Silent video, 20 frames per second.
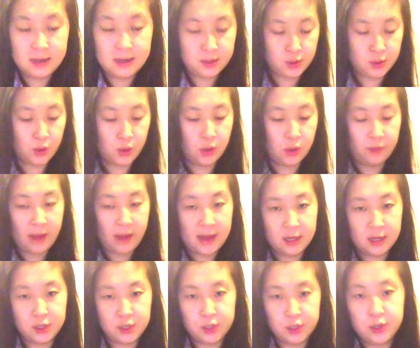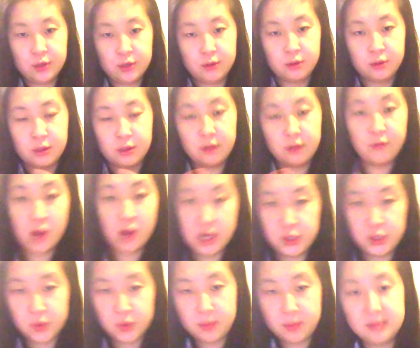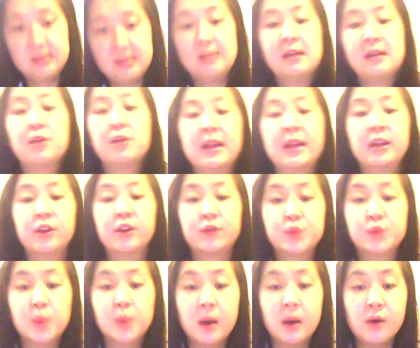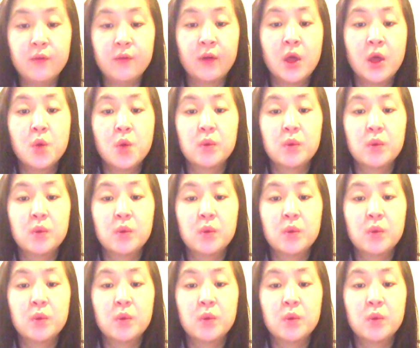score of 82 converted to a percentile ranking of 12,